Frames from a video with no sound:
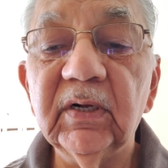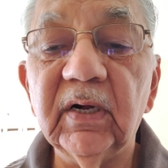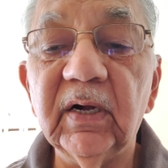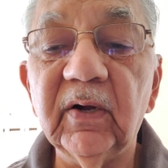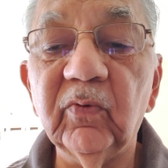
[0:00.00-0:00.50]

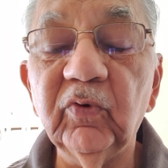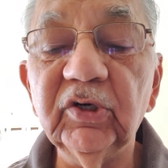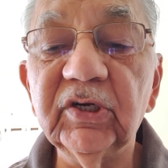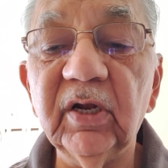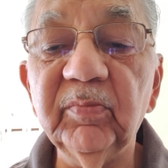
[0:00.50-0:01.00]

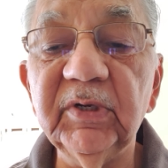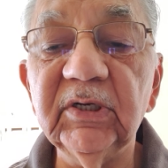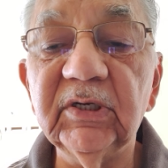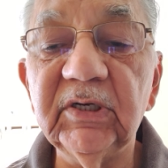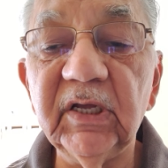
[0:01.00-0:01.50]
we shall
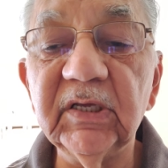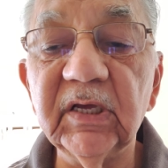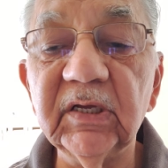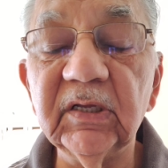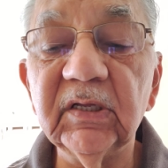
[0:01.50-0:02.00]
be
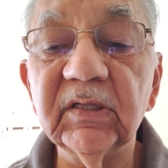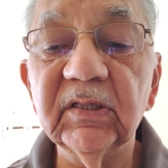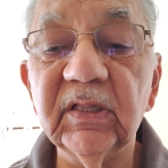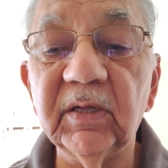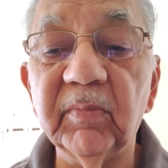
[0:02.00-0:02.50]
taking
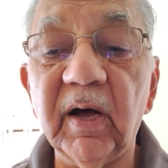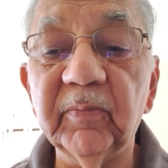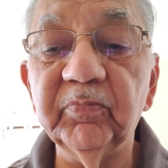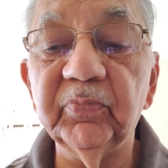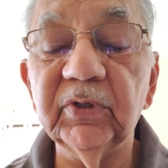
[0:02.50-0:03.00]
them
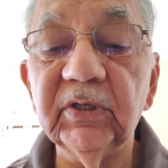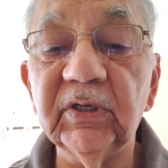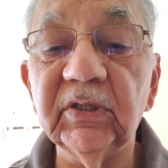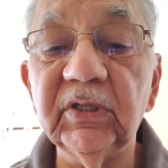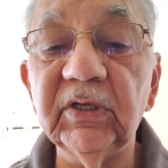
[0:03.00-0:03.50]
up
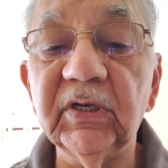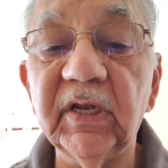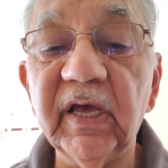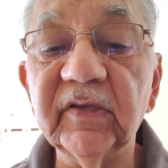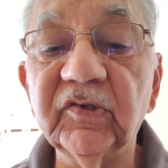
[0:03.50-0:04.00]
in the
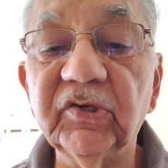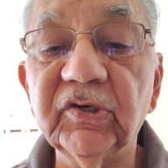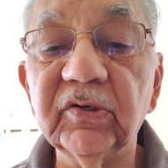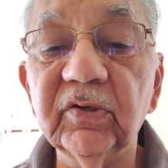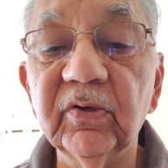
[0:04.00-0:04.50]

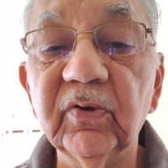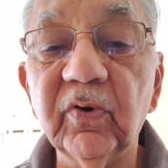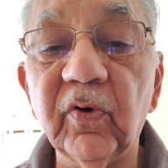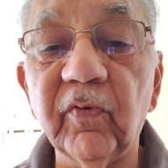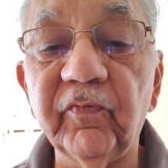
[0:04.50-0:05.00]
next
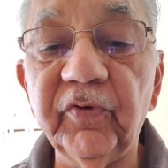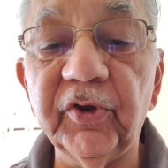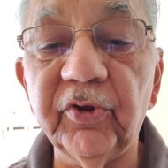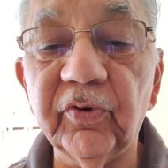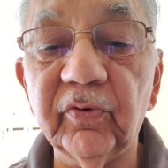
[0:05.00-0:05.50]

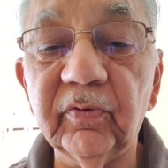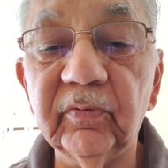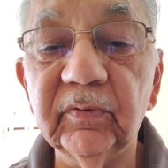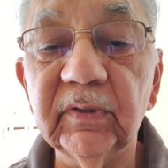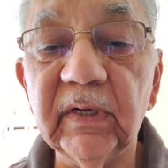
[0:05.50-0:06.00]
video.
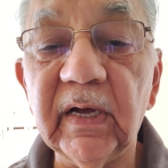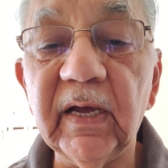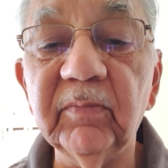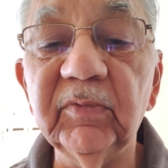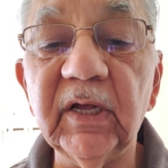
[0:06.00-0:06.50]

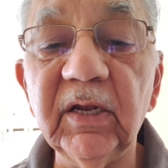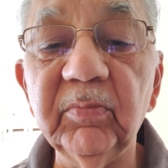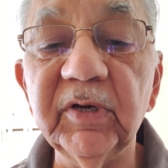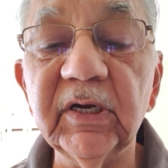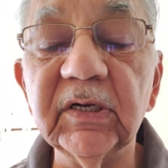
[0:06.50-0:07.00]
I am
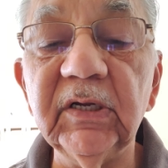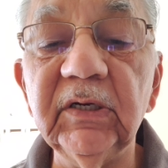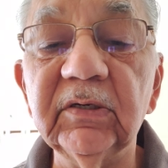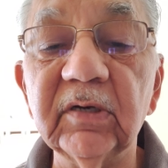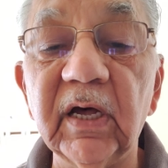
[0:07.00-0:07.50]

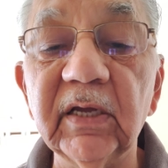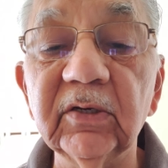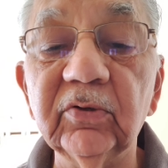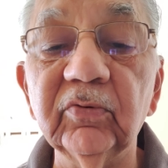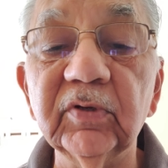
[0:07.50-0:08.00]
deliberately
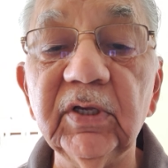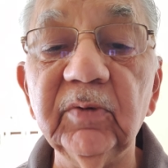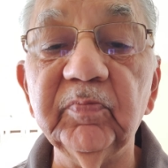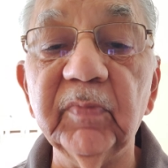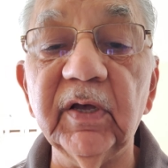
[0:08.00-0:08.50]
trying to
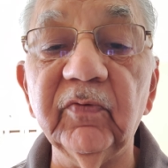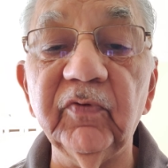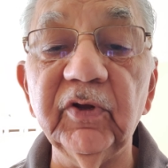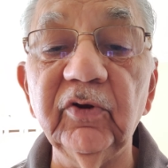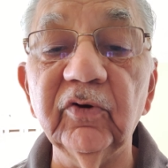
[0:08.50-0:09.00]
keep my
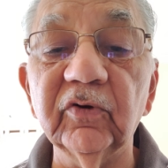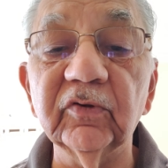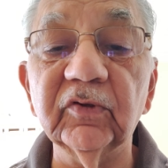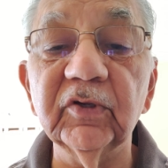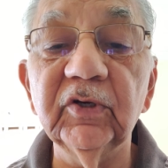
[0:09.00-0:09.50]

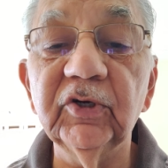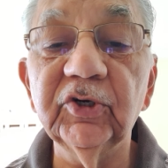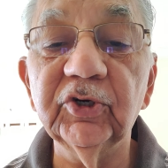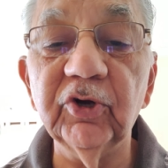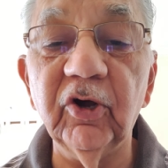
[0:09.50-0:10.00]
videos
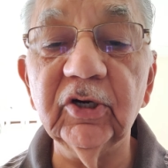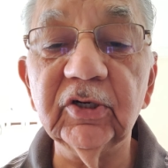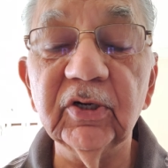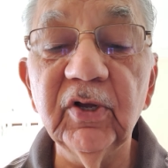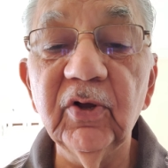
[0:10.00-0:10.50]

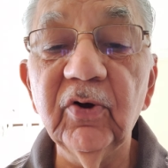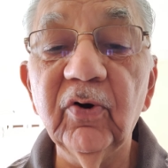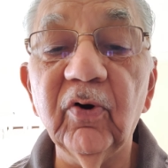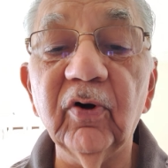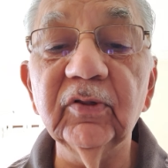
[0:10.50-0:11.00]
short
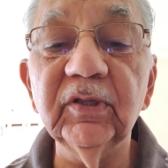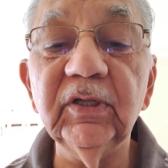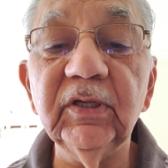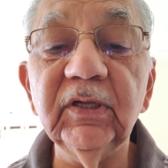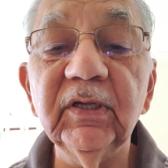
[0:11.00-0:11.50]
on
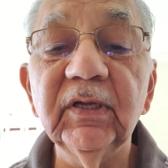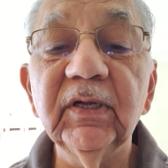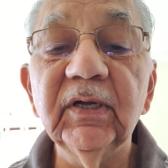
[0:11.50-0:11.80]
the